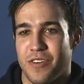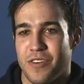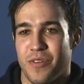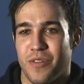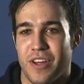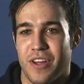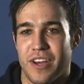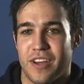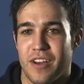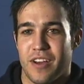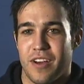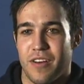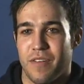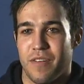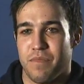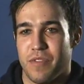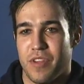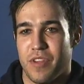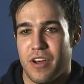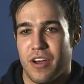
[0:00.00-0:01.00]
like a
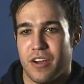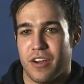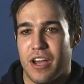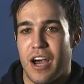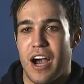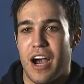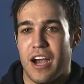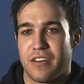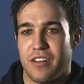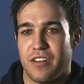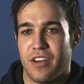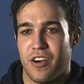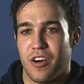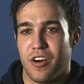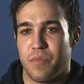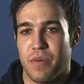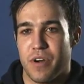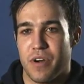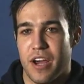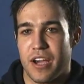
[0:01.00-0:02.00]
cocktail,
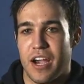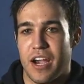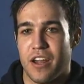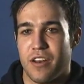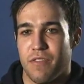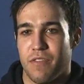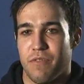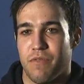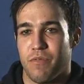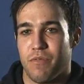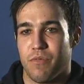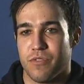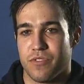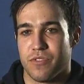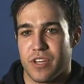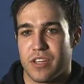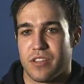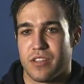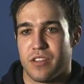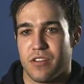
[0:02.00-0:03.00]
but I kind of was
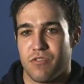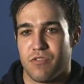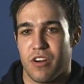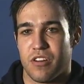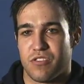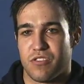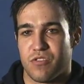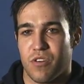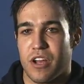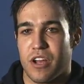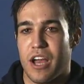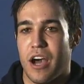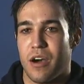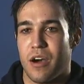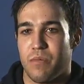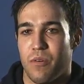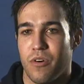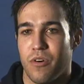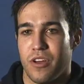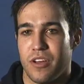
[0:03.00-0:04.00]
like the drugstore
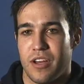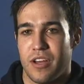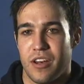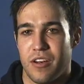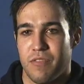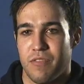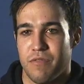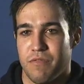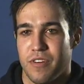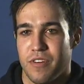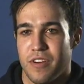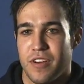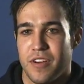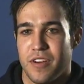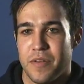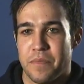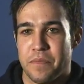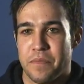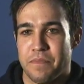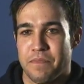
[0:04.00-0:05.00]
cowboy and kind of
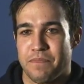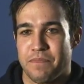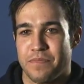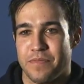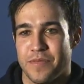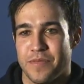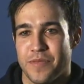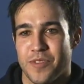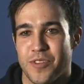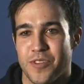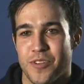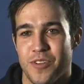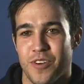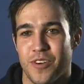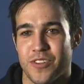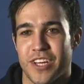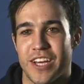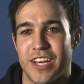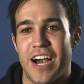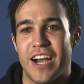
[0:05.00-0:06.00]

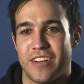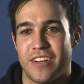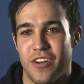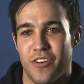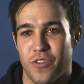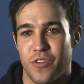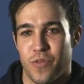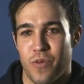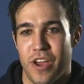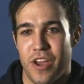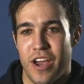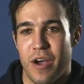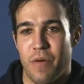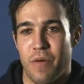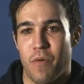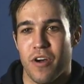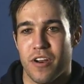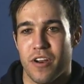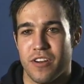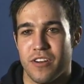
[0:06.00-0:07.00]
took the cocktail the way I
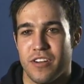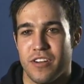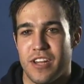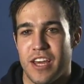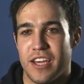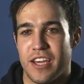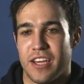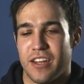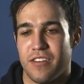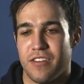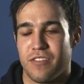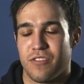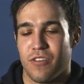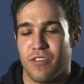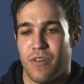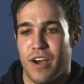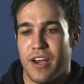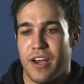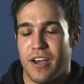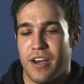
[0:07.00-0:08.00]
wanted to take it. And
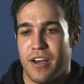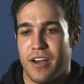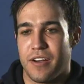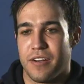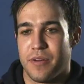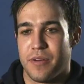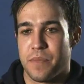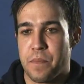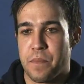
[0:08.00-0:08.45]
so I